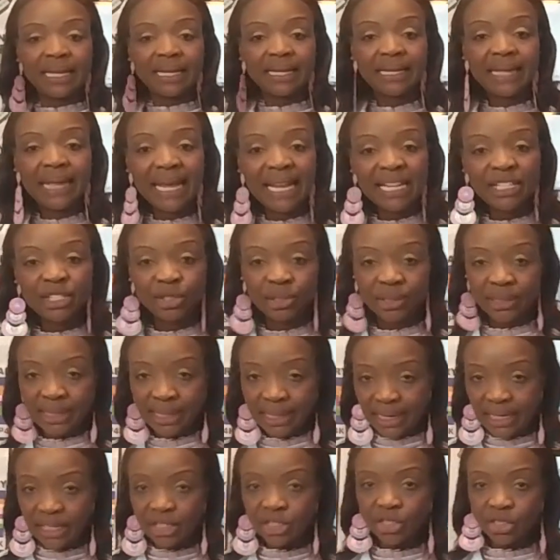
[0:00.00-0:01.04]
the
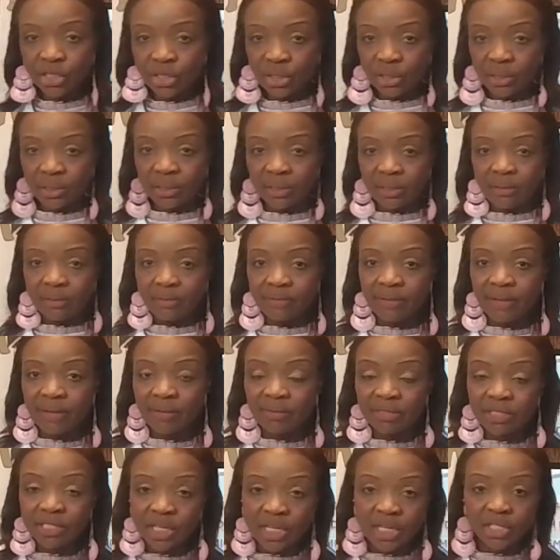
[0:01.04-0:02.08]
education
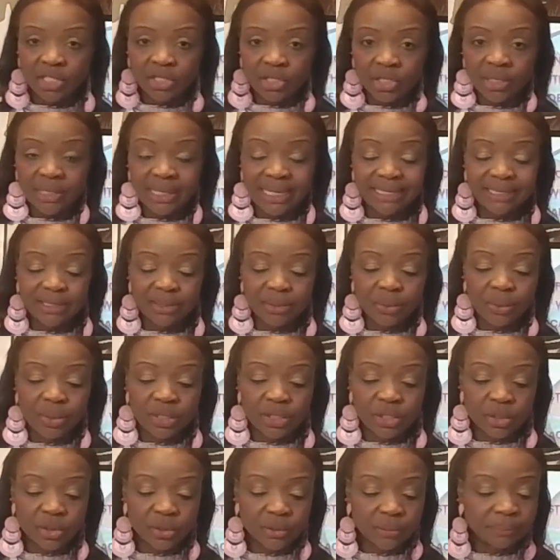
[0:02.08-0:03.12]
foundation that's
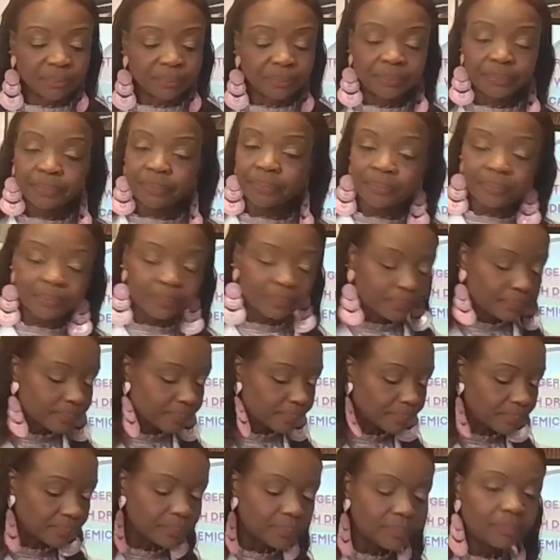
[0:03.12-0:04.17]
going to
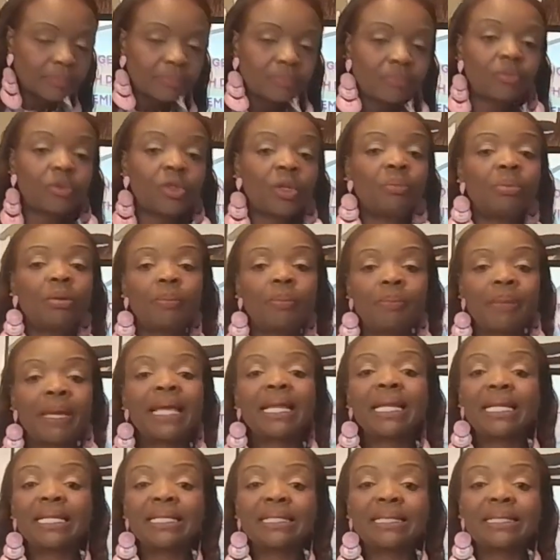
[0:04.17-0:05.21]

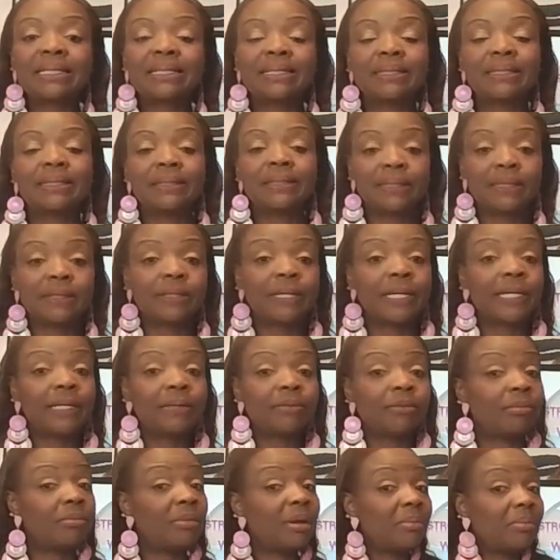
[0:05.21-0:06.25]
propel us. All
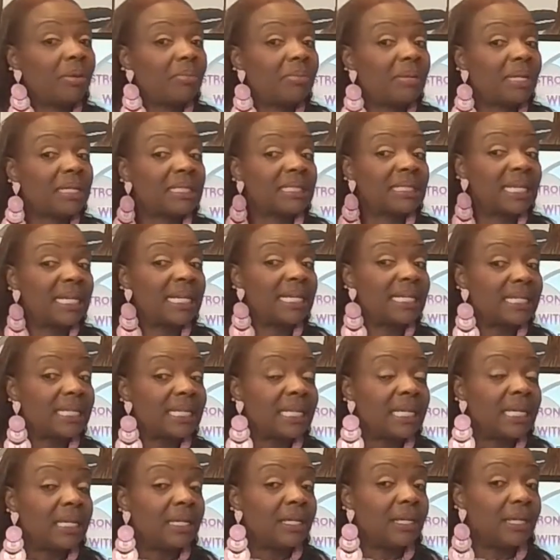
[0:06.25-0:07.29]
right. Remember, I'm not saying
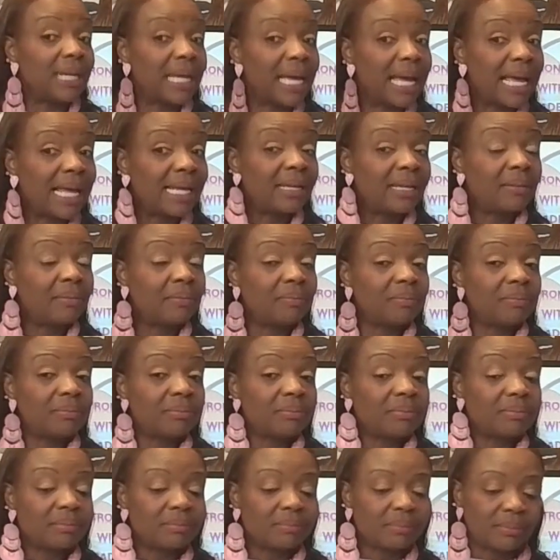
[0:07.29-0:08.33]
you gotta
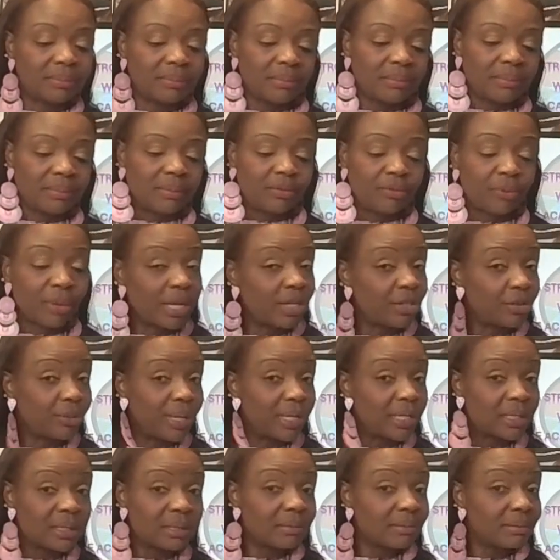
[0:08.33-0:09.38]

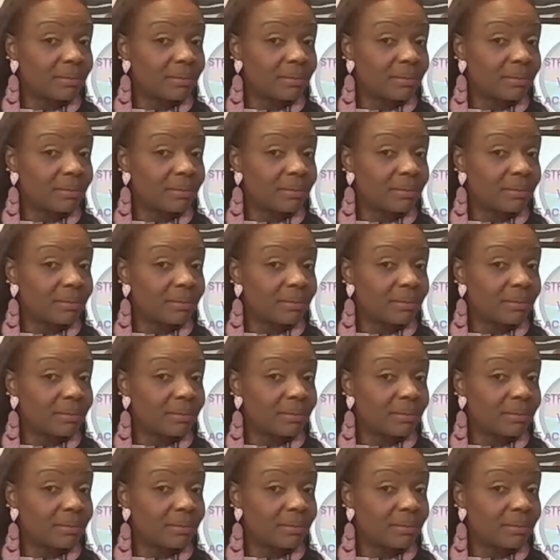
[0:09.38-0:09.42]
graduate